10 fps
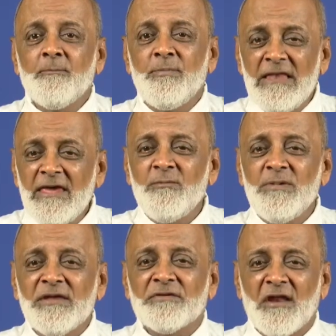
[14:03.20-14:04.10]
Believe
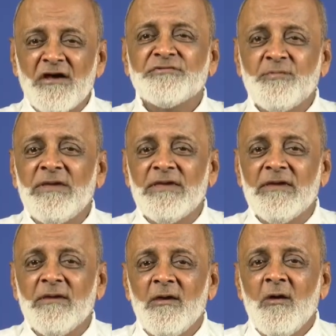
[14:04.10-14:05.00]
me, trust
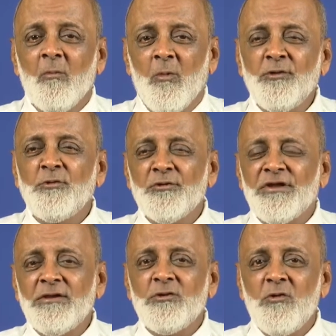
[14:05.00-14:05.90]
me. What do you
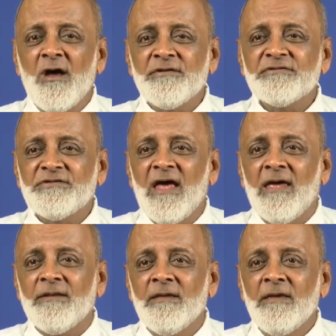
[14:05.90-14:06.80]
think do you
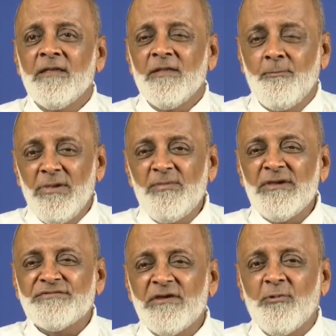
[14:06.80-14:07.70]
understand? A
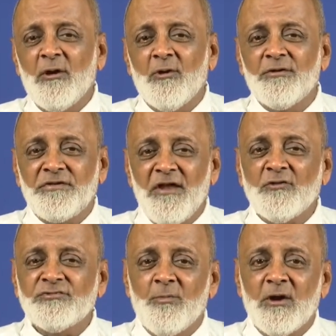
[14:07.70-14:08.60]
BBC fellow
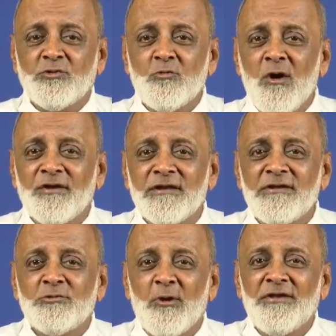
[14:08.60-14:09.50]
talks about
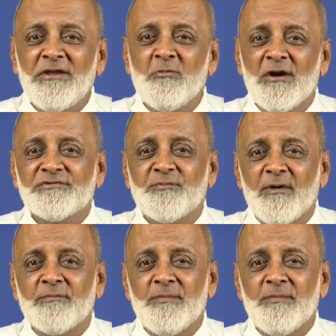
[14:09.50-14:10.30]
220 words per